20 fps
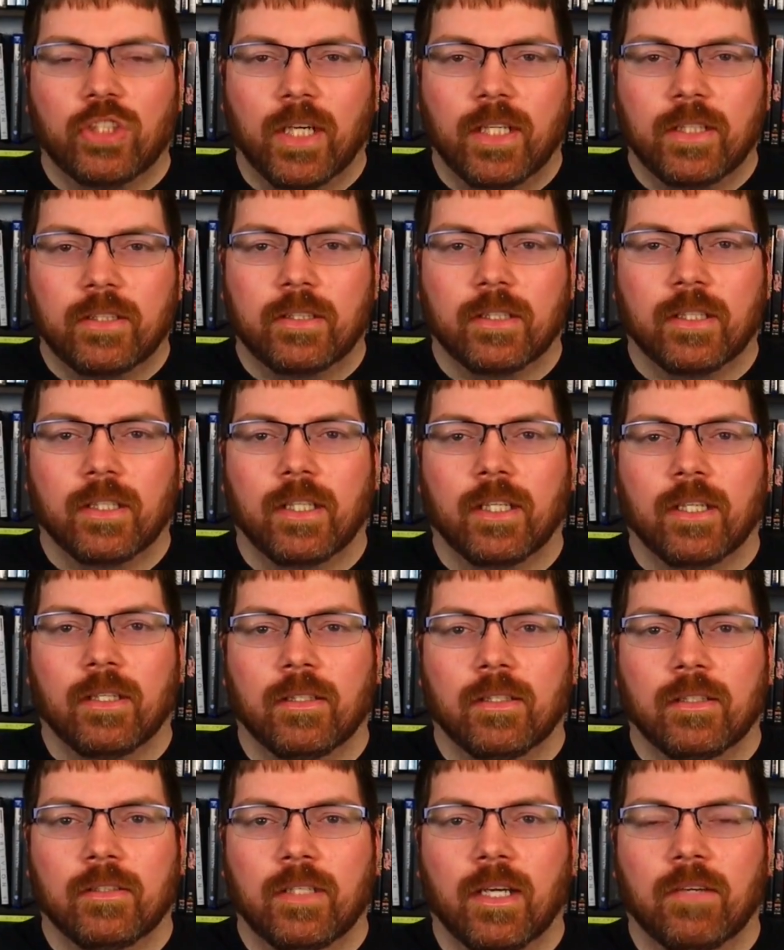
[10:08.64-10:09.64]
Jason.
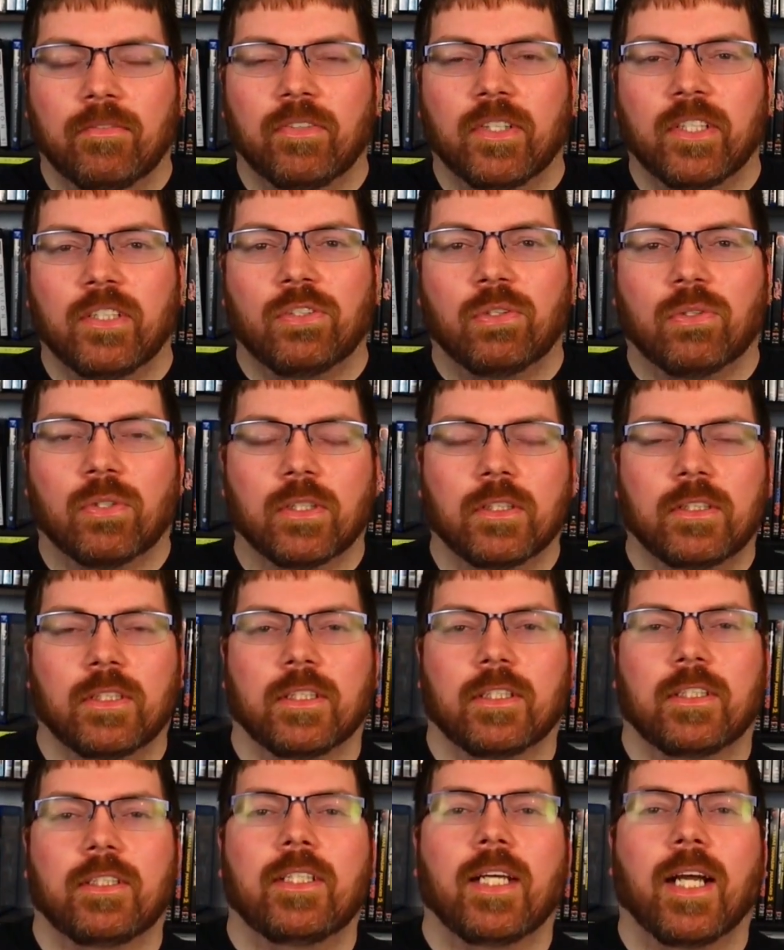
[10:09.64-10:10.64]
And definitely towards
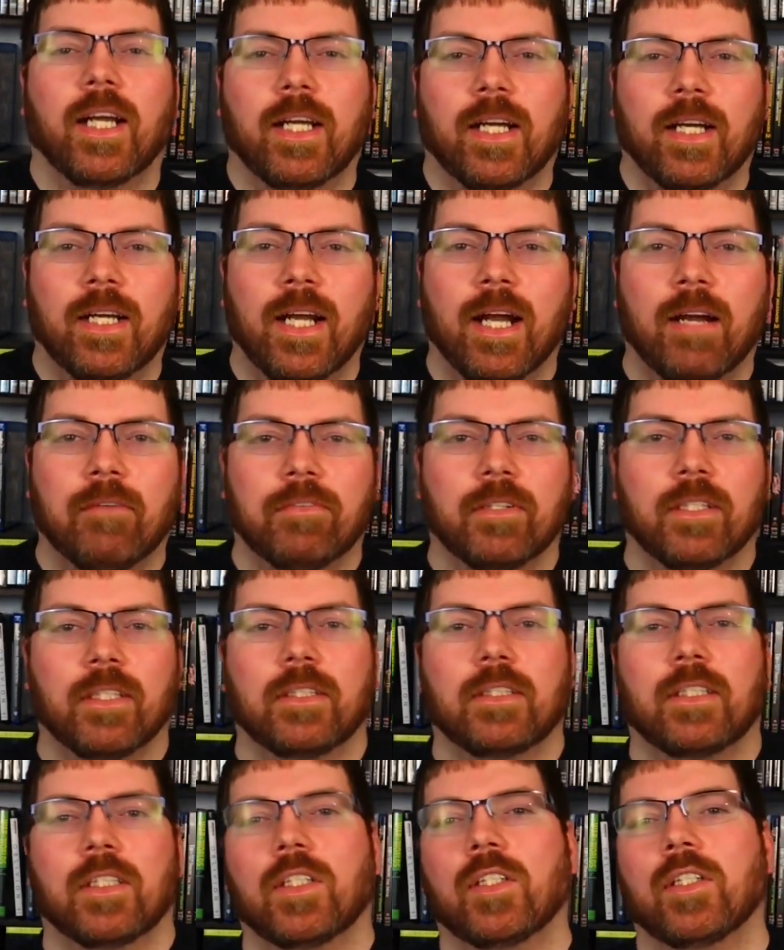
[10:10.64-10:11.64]
the second half of the
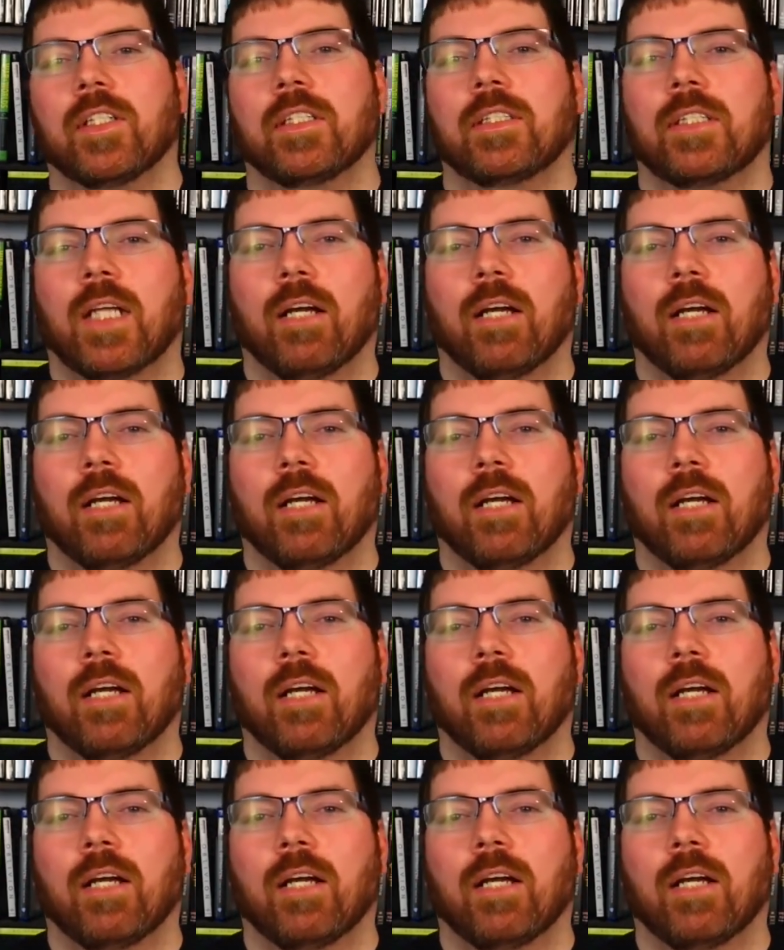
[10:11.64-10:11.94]
series,